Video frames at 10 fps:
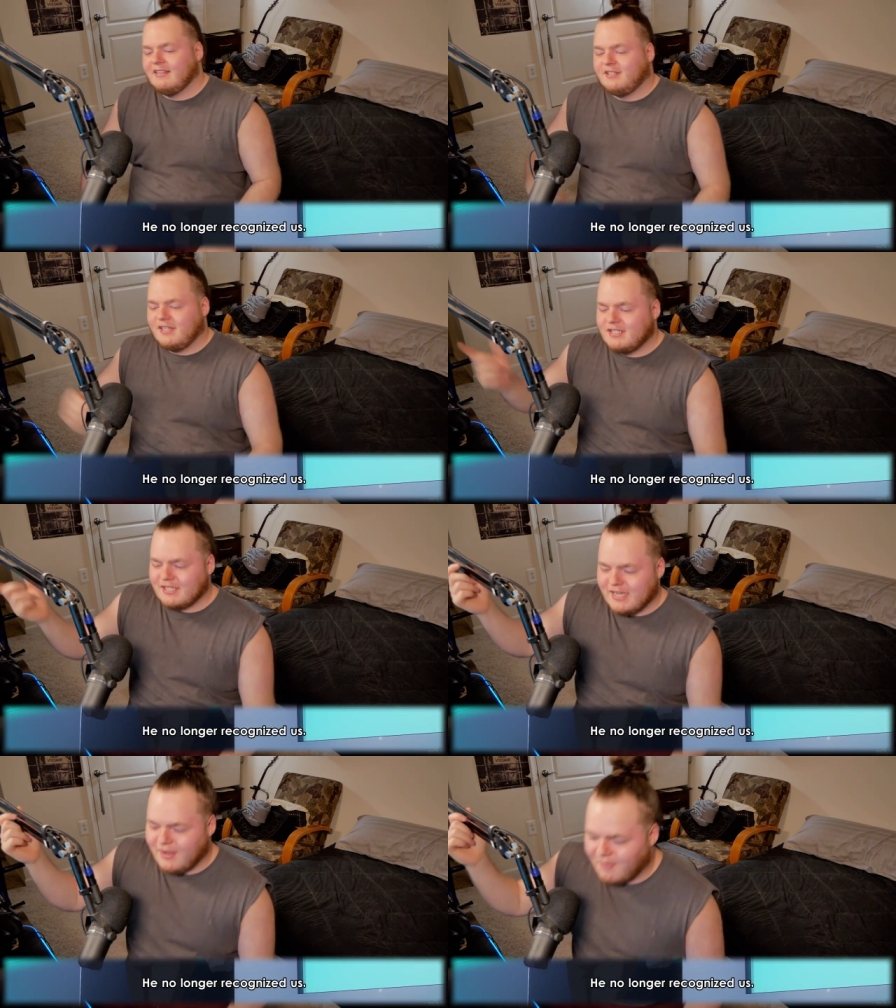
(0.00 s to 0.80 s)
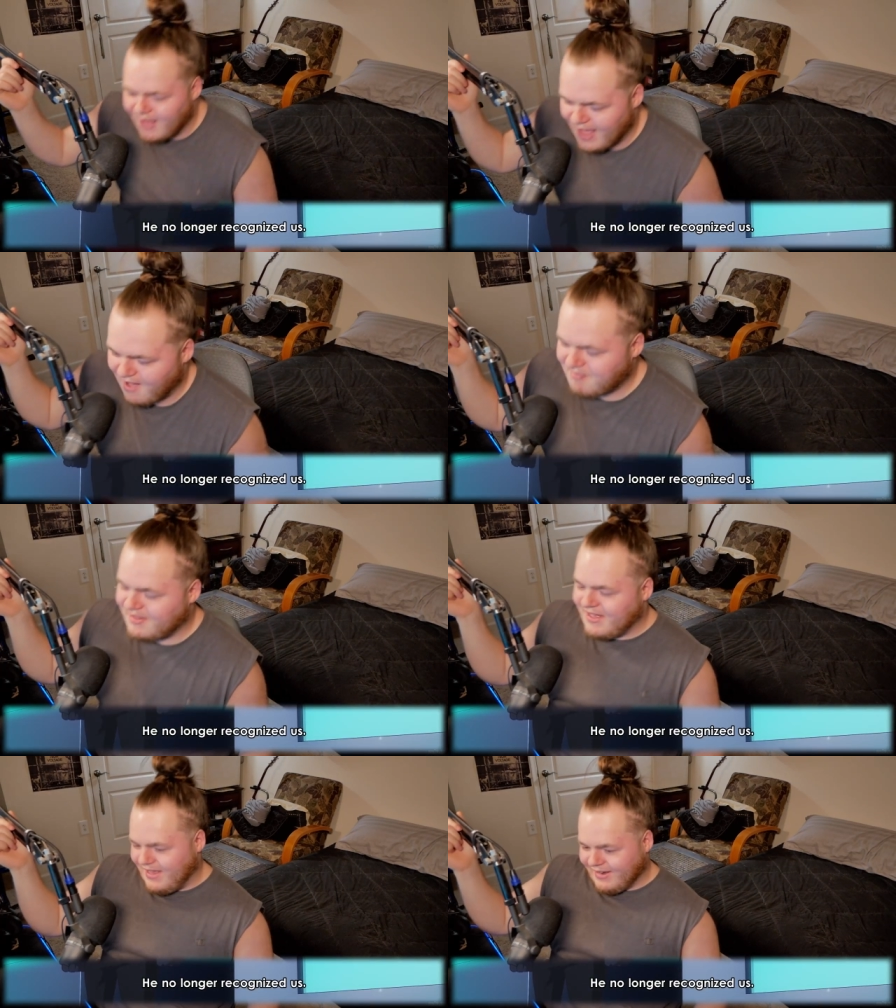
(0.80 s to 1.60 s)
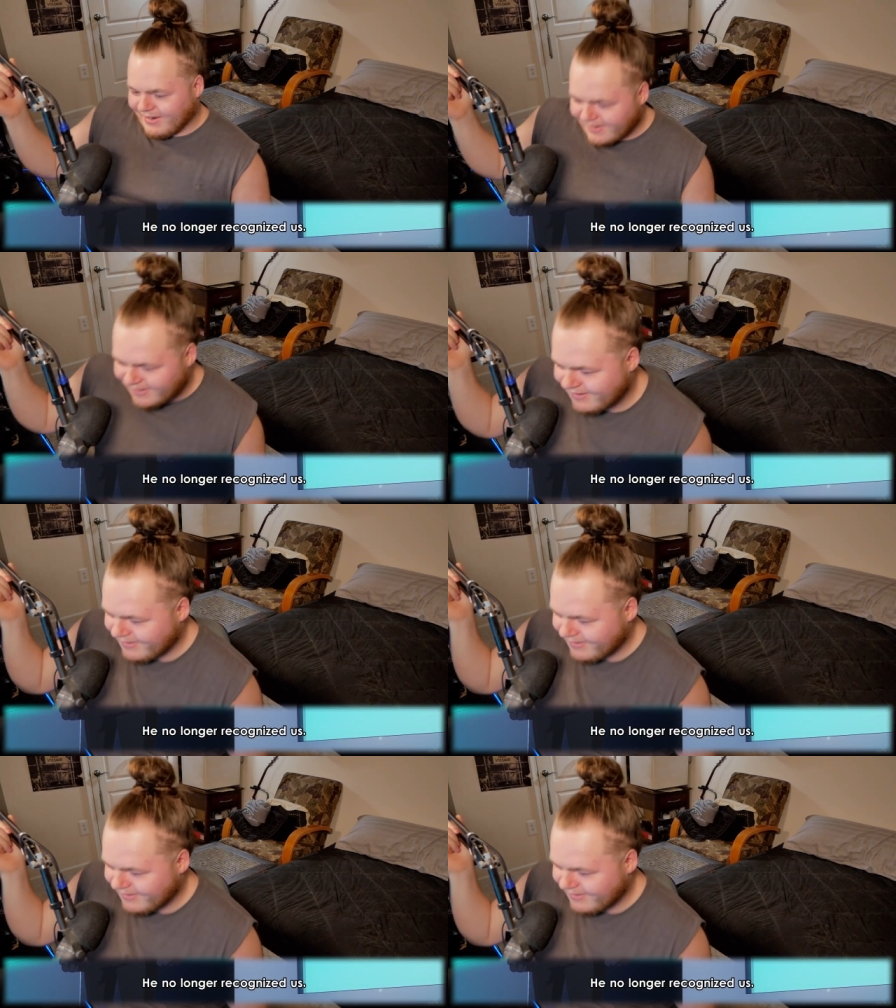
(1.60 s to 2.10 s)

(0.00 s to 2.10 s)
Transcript: G G, what happened?